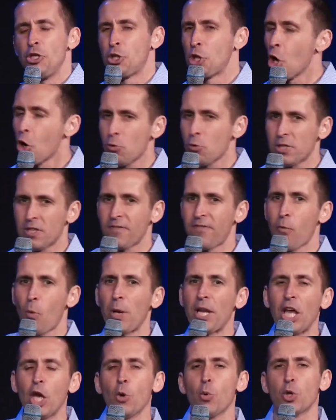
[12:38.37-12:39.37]
Joseph,
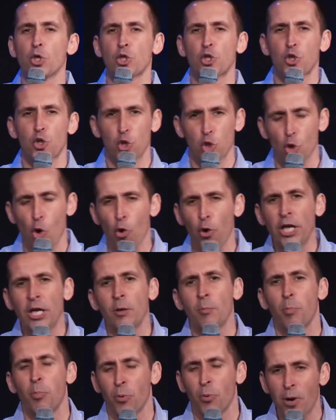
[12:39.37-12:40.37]
when he was
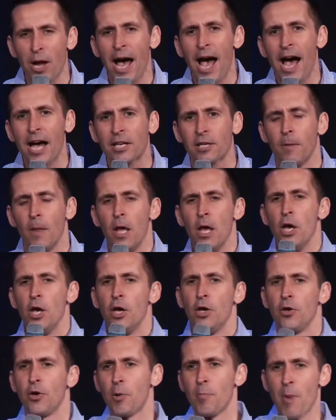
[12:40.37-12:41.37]
storing bread,
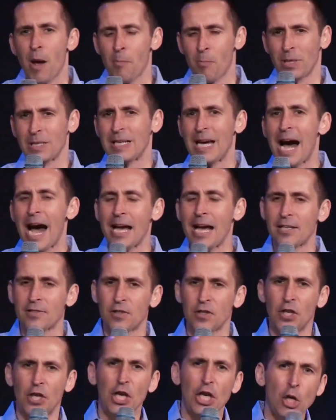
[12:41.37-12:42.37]
remember
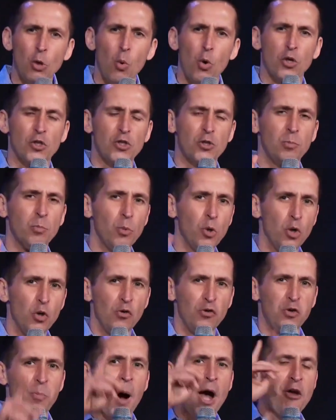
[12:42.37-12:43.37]
guys, he was
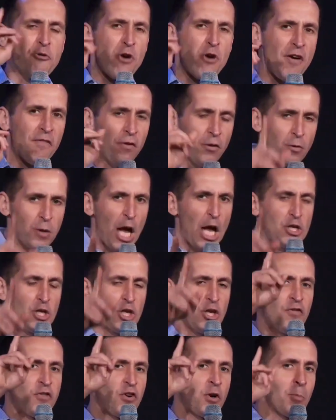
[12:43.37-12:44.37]
moved by
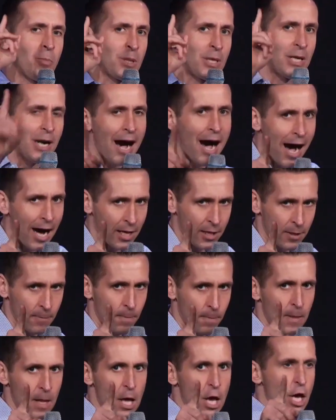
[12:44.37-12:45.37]
revelation from God.
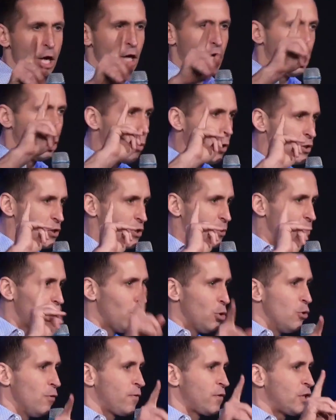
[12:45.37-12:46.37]
He was
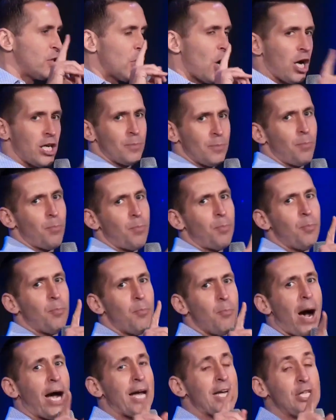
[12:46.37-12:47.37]
moved
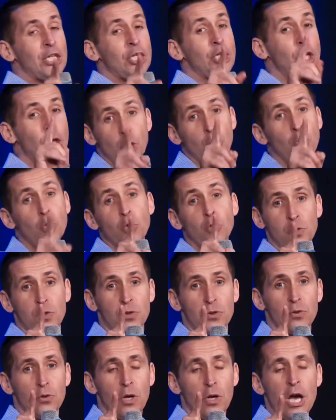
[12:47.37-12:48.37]
not by
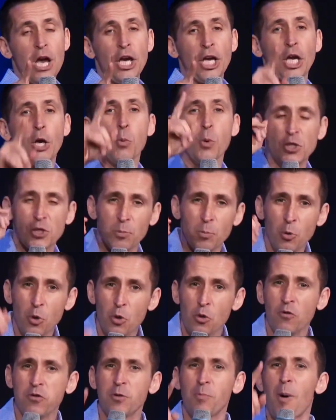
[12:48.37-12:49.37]
news. He was
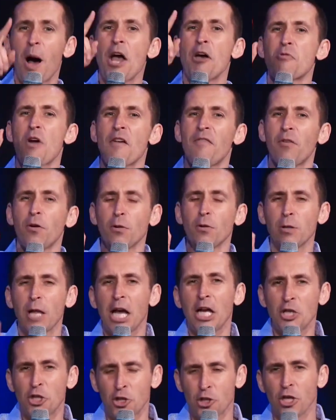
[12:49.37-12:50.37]
moved by
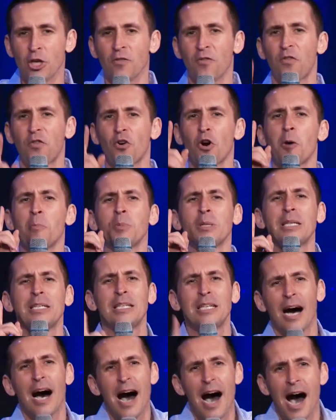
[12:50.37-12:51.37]
revelation from
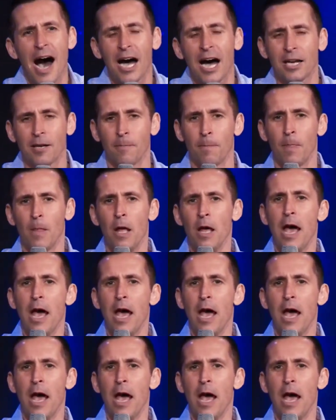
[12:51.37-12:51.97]
God,